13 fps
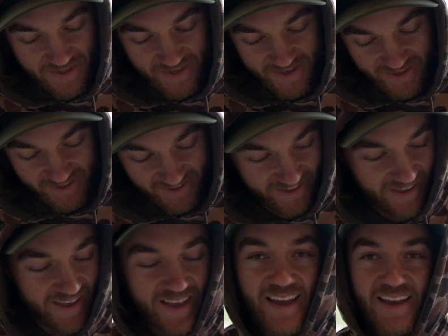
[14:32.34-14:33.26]

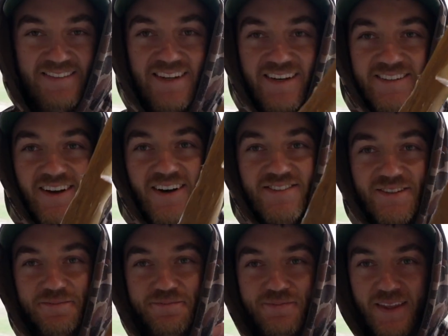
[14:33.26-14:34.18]
This sucker's
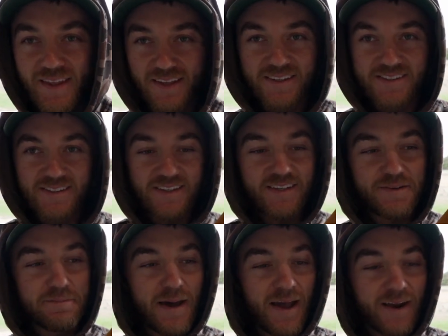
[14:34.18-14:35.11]
awesome. Sinew
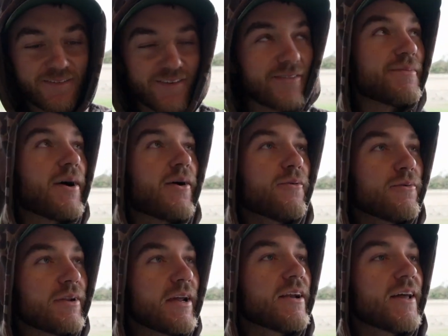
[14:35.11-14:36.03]
back from my
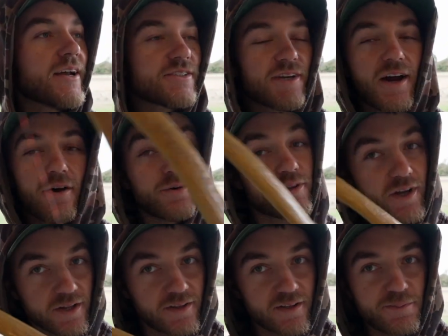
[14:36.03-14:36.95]
own deer that I shot with,
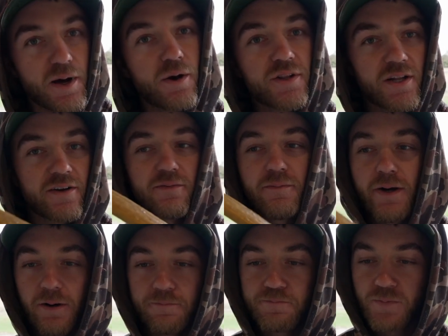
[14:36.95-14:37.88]
not this bow, with a different
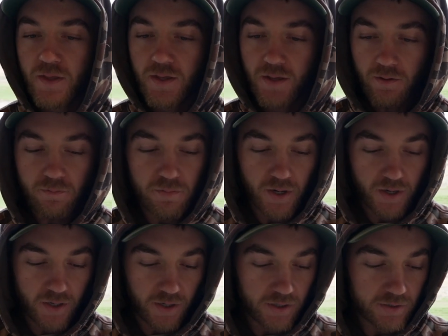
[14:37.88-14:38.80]
bow.
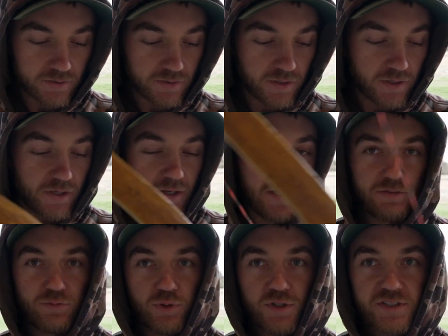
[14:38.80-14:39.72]
But
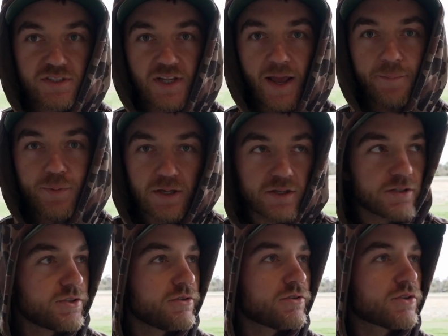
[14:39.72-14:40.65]
it's really snappy.
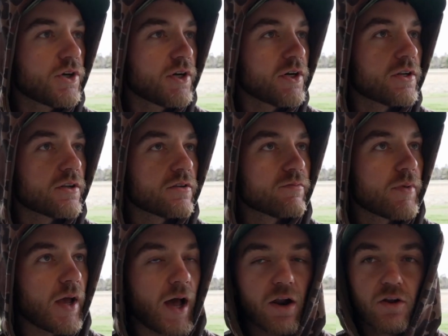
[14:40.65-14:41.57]
Shoots good.
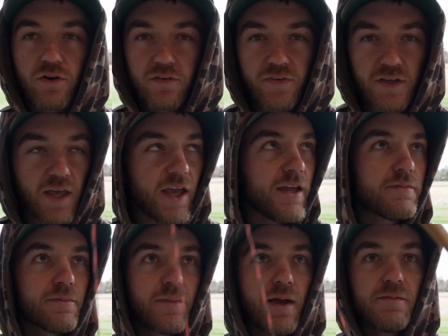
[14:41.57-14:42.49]
I don't know if it gained,
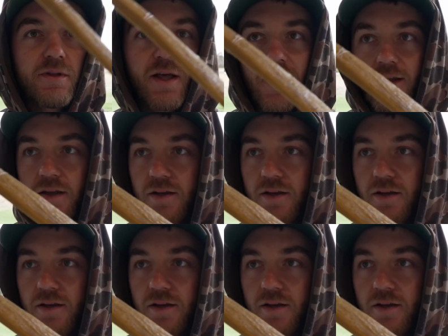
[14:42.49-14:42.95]
but maybe like